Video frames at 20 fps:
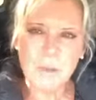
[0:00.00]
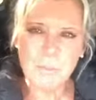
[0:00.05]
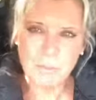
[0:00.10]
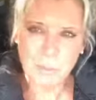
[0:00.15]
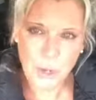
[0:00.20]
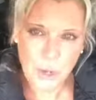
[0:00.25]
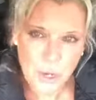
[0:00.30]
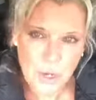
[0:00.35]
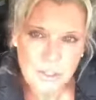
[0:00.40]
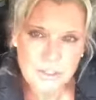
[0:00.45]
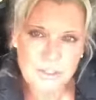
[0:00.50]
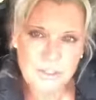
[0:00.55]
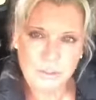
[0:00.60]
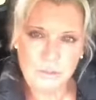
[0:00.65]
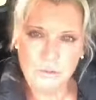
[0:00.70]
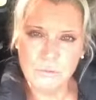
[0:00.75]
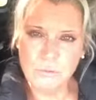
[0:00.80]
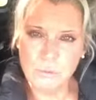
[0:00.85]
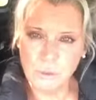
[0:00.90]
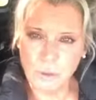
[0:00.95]

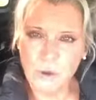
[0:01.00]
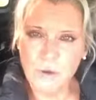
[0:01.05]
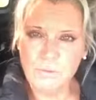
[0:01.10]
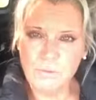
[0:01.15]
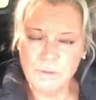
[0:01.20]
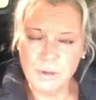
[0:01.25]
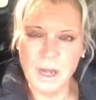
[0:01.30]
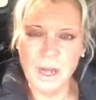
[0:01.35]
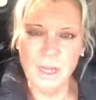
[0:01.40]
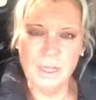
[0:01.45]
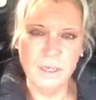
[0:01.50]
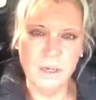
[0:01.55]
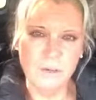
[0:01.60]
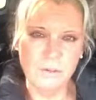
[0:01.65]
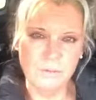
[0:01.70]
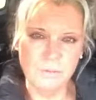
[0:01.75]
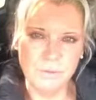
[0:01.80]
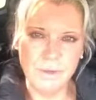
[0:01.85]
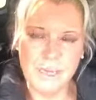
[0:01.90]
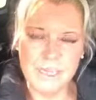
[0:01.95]
personal profile
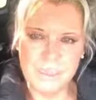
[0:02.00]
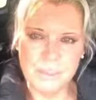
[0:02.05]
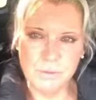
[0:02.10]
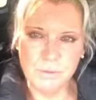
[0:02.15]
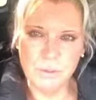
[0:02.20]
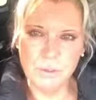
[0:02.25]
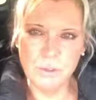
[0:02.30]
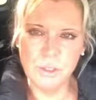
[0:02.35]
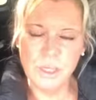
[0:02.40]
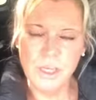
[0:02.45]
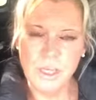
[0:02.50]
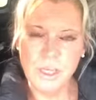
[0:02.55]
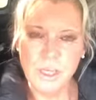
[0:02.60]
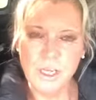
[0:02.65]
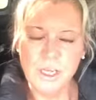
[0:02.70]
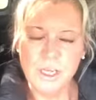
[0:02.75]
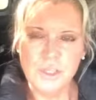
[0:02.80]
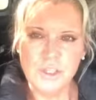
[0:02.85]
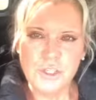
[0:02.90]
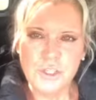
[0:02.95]
on Facebook
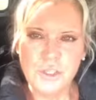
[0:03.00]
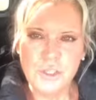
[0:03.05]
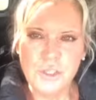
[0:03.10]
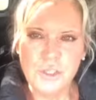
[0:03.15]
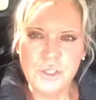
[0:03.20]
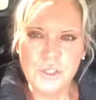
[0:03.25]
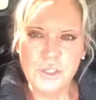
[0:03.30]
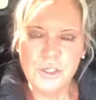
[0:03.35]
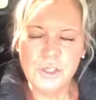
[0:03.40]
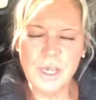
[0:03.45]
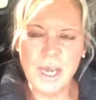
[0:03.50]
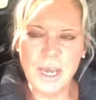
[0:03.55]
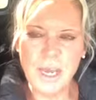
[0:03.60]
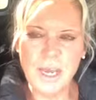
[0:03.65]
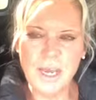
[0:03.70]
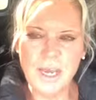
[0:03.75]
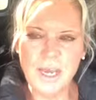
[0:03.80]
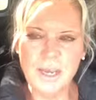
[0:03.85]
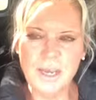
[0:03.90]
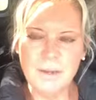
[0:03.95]
to,
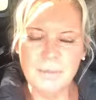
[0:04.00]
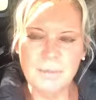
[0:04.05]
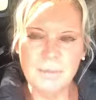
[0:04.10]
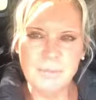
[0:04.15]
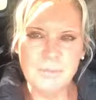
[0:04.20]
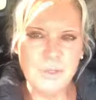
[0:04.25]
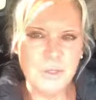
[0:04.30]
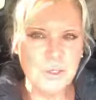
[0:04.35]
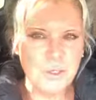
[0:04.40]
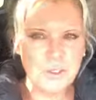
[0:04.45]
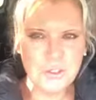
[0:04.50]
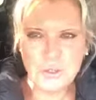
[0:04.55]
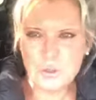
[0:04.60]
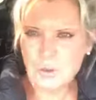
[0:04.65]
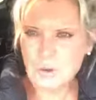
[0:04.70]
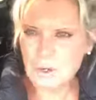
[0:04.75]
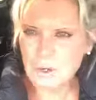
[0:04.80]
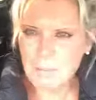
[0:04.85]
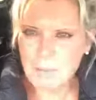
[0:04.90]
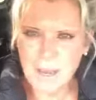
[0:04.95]
you know,
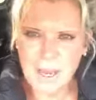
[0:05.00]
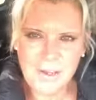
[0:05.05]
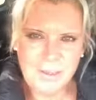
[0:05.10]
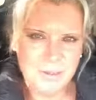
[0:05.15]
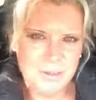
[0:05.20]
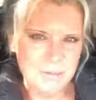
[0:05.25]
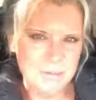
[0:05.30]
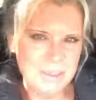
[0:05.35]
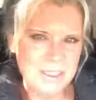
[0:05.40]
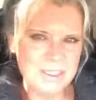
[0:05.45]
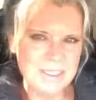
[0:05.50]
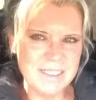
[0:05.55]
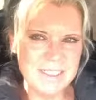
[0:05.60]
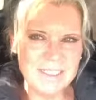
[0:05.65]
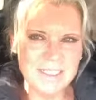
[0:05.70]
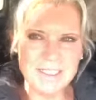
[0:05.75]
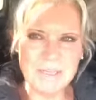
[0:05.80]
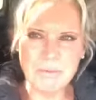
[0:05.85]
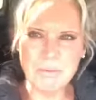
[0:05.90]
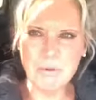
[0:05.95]
talk about your
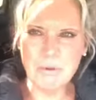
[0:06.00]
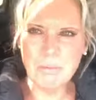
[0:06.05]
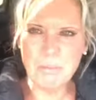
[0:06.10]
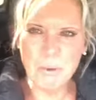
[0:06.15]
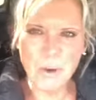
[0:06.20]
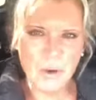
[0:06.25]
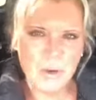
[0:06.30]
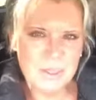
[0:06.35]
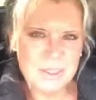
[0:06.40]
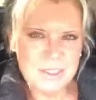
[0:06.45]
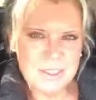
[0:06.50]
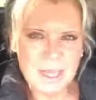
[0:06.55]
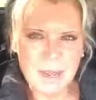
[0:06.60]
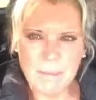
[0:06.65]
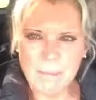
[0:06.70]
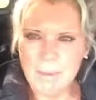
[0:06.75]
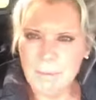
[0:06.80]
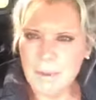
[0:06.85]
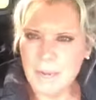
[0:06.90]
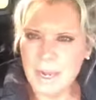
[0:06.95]
business and put posts
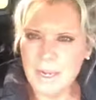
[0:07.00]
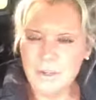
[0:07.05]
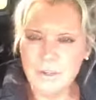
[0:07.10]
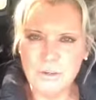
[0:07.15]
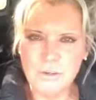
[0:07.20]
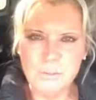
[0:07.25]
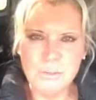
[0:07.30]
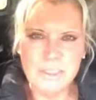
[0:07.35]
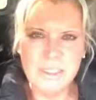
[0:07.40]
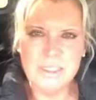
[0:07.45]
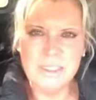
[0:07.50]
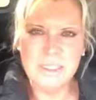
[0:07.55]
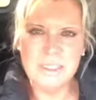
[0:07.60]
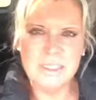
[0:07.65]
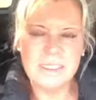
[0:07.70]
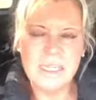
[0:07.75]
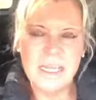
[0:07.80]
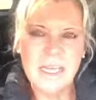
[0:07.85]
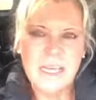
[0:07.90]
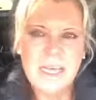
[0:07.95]
up about your
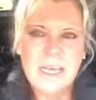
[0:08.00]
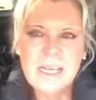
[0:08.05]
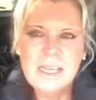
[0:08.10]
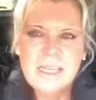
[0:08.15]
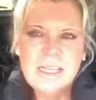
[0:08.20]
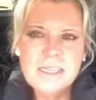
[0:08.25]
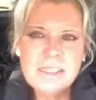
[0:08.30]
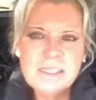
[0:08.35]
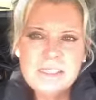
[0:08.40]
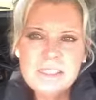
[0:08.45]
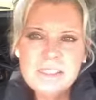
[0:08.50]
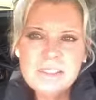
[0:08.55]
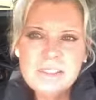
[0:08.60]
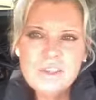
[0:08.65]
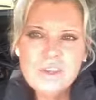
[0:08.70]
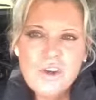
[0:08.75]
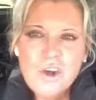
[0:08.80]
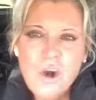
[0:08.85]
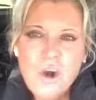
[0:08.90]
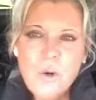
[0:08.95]
business. This is
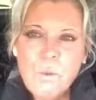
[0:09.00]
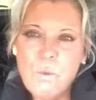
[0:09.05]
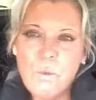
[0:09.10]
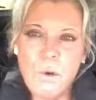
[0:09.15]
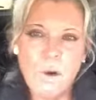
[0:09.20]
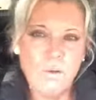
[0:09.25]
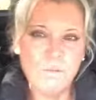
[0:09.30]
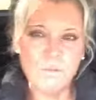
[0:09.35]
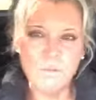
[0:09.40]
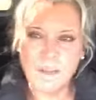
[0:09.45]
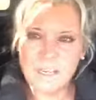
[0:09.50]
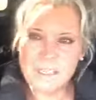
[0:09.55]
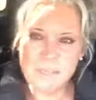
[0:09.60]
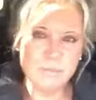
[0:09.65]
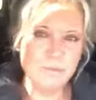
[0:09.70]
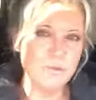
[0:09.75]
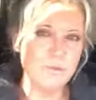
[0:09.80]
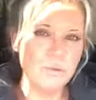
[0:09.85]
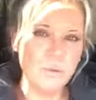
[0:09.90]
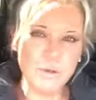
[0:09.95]
not what
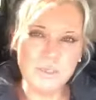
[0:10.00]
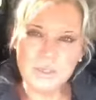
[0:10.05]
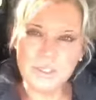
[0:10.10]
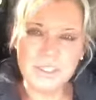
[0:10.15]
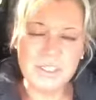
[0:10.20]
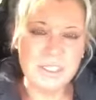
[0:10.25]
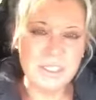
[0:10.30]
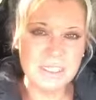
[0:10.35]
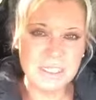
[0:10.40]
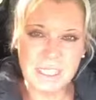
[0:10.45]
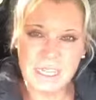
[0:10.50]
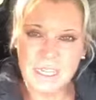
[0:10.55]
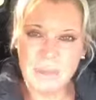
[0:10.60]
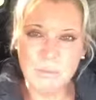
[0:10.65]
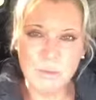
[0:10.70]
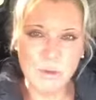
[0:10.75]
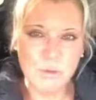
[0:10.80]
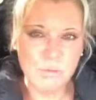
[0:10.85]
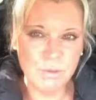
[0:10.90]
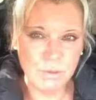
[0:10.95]
Facebook wants to see
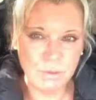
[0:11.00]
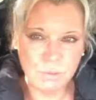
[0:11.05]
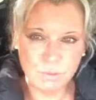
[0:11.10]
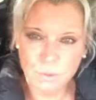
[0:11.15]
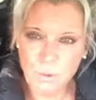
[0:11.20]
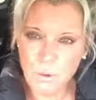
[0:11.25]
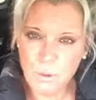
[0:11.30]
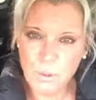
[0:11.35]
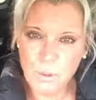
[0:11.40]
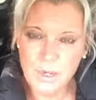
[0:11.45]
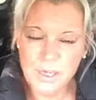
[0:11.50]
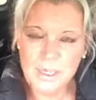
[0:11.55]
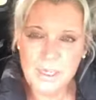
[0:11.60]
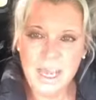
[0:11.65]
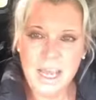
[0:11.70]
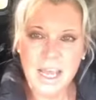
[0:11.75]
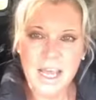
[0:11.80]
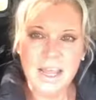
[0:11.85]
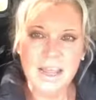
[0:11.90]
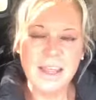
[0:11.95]
moving forward.
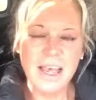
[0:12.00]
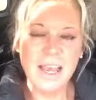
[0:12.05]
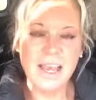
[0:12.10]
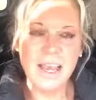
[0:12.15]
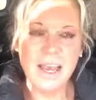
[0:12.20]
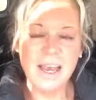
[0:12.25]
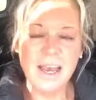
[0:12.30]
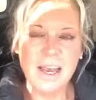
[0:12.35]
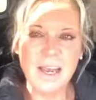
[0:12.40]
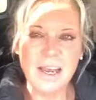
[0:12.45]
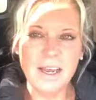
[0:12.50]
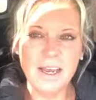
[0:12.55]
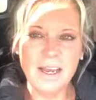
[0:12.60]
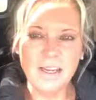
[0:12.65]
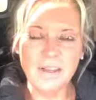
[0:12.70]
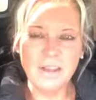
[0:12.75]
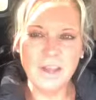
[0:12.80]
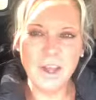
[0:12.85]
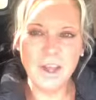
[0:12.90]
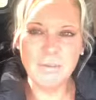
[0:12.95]
They
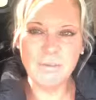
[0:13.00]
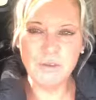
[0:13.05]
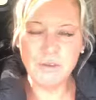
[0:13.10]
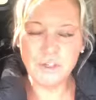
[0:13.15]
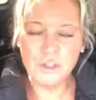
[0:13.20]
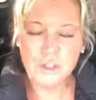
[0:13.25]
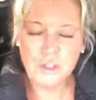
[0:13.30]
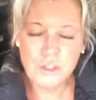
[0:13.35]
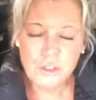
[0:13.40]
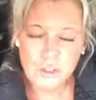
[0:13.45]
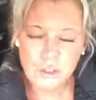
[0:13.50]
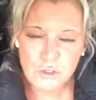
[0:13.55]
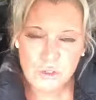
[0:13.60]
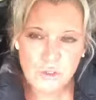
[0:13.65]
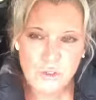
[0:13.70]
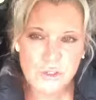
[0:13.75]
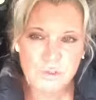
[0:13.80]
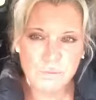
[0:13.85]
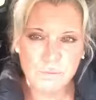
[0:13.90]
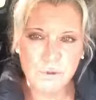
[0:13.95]
have got a
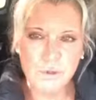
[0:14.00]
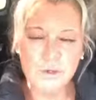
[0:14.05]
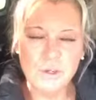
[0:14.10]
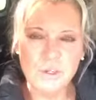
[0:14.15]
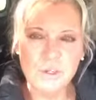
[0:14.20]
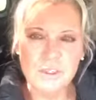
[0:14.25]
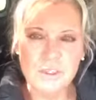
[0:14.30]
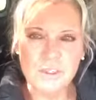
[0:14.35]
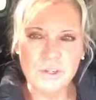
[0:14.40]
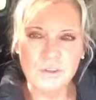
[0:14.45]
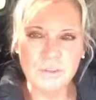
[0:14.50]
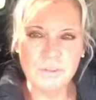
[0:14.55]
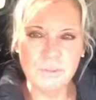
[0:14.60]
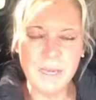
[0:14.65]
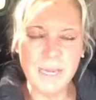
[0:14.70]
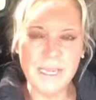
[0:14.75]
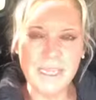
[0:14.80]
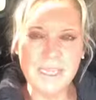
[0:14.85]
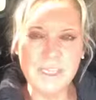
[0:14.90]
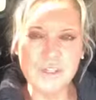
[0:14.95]
huge focus on
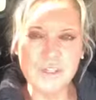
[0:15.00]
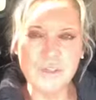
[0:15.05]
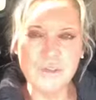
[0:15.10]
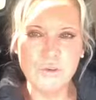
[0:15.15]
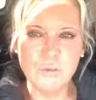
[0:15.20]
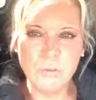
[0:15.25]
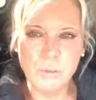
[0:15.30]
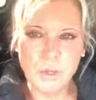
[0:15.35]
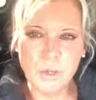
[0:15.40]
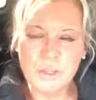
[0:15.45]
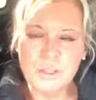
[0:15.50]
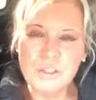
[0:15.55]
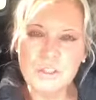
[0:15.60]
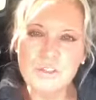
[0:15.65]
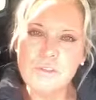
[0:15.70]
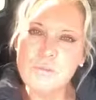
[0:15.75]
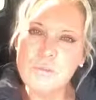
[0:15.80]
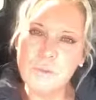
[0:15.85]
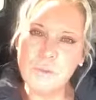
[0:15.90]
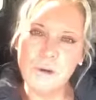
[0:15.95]
making sure
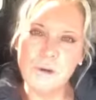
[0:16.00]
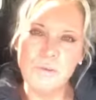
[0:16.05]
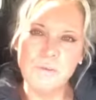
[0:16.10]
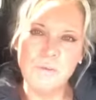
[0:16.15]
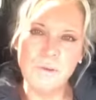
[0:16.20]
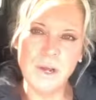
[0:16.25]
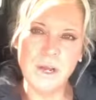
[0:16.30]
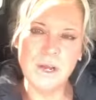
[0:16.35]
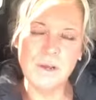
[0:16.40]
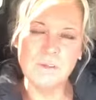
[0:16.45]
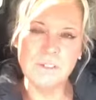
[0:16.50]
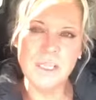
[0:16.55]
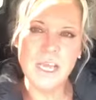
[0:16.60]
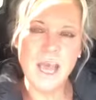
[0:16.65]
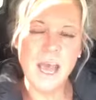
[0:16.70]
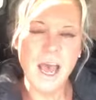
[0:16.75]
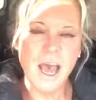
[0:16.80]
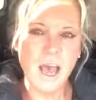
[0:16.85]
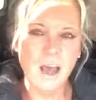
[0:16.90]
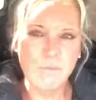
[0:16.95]
personal profiles
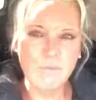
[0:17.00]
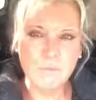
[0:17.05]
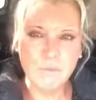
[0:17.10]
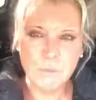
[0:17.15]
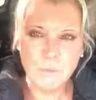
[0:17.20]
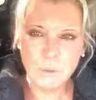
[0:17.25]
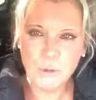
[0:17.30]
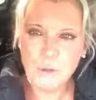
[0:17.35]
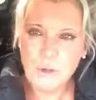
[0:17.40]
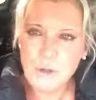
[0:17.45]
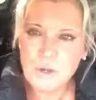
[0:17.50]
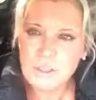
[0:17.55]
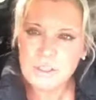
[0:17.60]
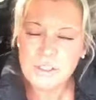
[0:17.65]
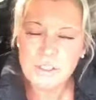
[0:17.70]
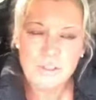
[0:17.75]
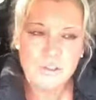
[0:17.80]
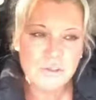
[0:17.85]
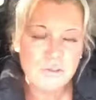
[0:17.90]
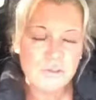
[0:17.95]
are for
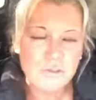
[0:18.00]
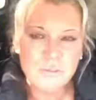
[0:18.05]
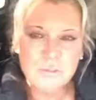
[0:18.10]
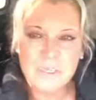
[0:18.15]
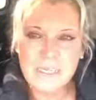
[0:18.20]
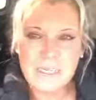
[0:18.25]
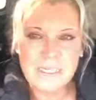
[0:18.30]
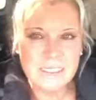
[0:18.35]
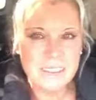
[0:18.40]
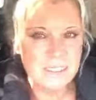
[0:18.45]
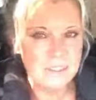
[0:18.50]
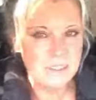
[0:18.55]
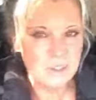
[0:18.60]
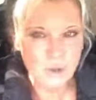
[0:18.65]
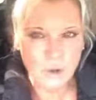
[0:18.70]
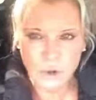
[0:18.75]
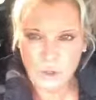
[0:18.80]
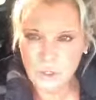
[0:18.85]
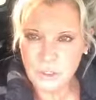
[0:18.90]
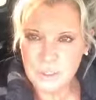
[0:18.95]
personal reasons
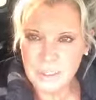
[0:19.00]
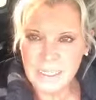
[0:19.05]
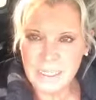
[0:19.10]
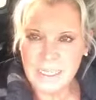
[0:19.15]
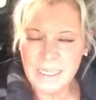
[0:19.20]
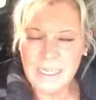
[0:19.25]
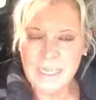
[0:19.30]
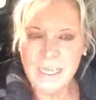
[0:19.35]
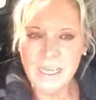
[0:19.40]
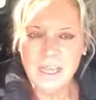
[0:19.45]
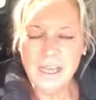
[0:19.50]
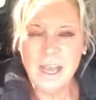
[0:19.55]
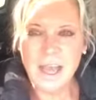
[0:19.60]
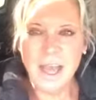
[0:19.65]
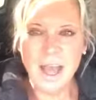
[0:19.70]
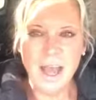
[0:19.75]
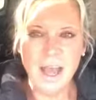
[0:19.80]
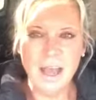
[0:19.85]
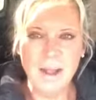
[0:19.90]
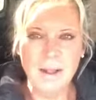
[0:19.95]
only.
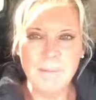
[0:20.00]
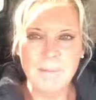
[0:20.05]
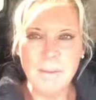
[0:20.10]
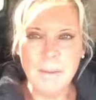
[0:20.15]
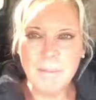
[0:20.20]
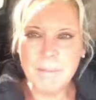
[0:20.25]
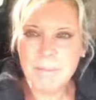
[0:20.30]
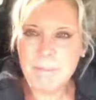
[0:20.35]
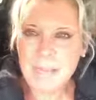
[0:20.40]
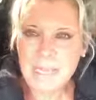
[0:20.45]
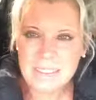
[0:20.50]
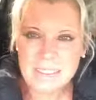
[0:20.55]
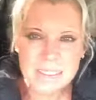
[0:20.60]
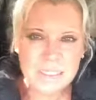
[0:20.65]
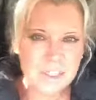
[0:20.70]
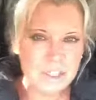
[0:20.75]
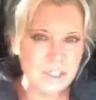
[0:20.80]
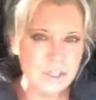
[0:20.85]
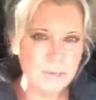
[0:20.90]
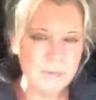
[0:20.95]

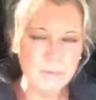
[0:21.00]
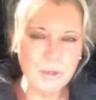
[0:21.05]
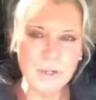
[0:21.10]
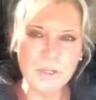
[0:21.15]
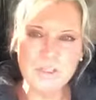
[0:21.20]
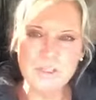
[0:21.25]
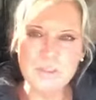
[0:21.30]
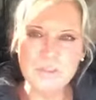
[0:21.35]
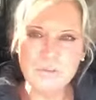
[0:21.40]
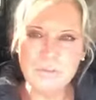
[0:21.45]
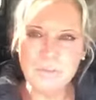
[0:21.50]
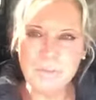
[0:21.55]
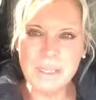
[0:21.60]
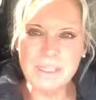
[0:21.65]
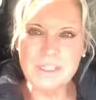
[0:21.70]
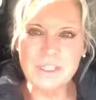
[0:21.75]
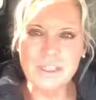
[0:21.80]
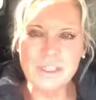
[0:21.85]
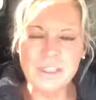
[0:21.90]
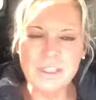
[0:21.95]
Messenger, personal
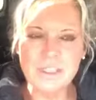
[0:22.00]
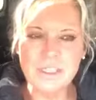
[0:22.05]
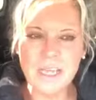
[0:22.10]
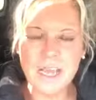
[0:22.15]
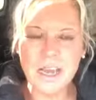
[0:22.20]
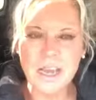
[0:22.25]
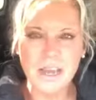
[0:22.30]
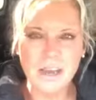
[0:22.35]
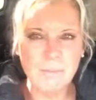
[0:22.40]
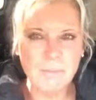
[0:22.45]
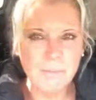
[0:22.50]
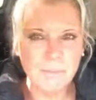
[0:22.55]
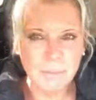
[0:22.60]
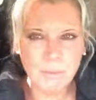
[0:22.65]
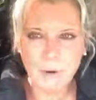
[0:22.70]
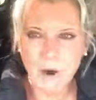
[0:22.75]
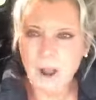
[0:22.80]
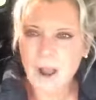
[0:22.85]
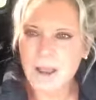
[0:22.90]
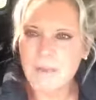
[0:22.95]
messages are
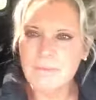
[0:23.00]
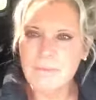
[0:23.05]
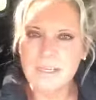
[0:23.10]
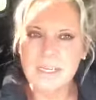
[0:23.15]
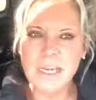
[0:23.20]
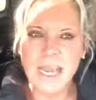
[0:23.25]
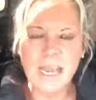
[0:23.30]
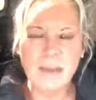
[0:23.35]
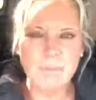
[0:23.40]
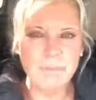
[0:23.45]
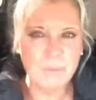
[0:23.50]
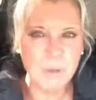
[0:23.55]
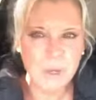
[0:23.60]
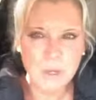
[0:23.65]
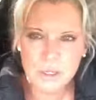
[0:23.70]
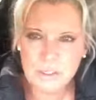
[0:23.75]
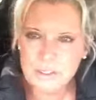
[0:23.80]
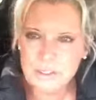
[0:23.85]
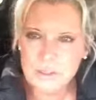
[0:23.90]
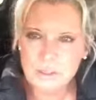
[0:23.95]
private and
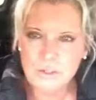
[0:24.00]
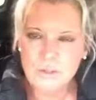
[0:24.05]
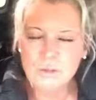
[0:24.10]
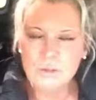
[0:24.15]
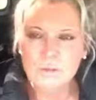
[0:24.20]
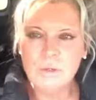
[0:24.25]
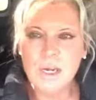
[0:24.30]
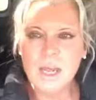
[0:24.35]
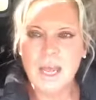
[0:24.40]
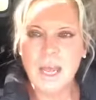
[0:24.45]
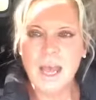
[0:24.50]
personal,